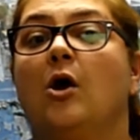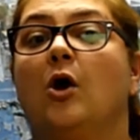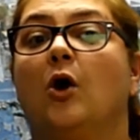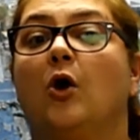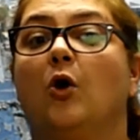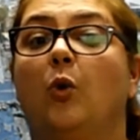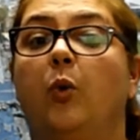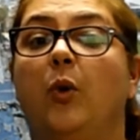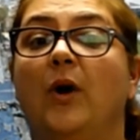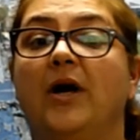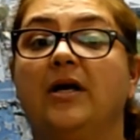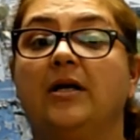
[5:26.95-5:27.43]

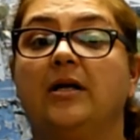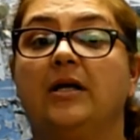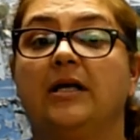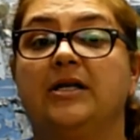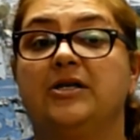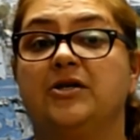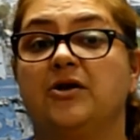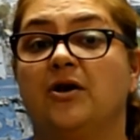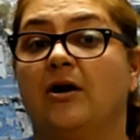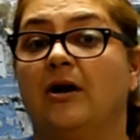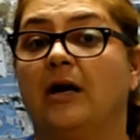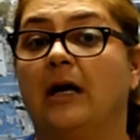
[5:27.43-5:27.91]
quickly
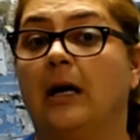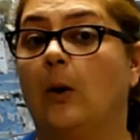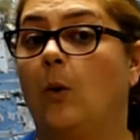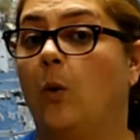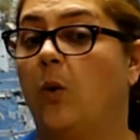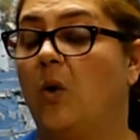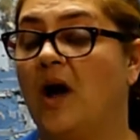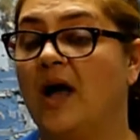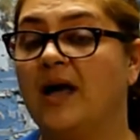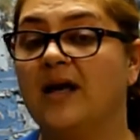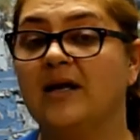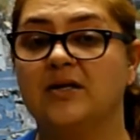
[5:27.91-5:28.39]
turning
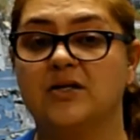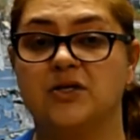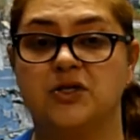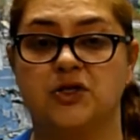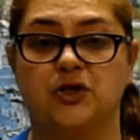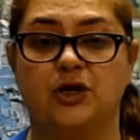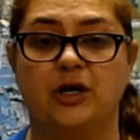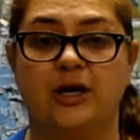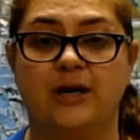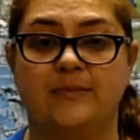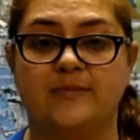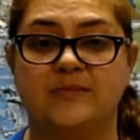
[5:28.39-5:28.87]
quiet
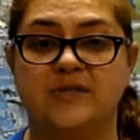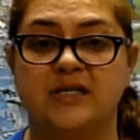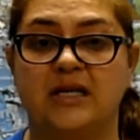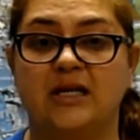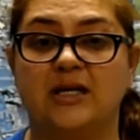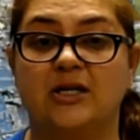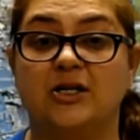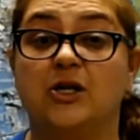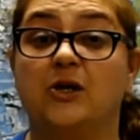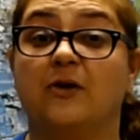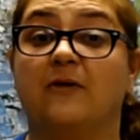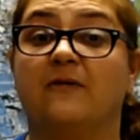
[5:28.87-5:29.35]
streams
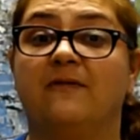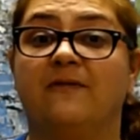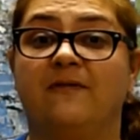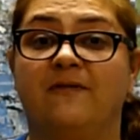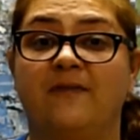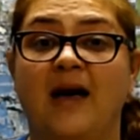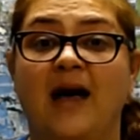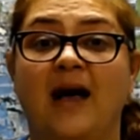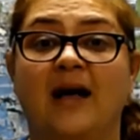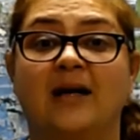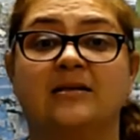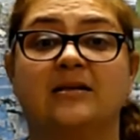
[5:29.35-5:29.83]
into
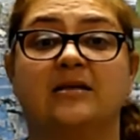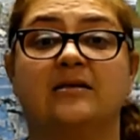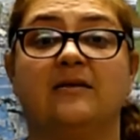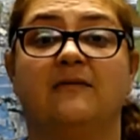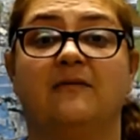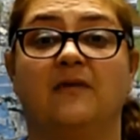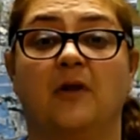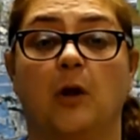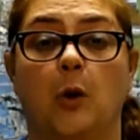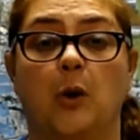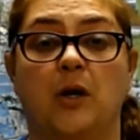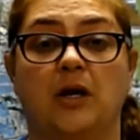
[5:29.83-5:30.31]

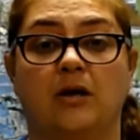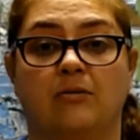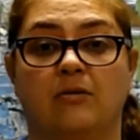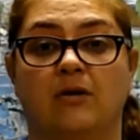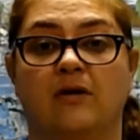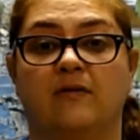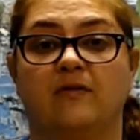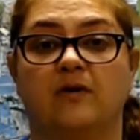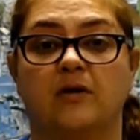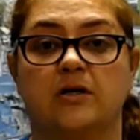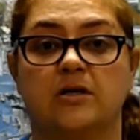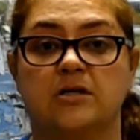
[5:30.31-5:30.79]
fast-flowing
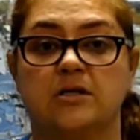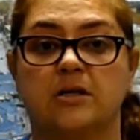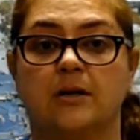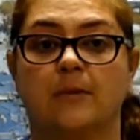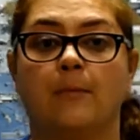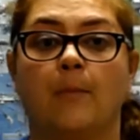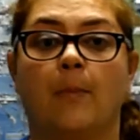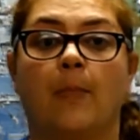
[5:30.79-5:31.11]
rivers.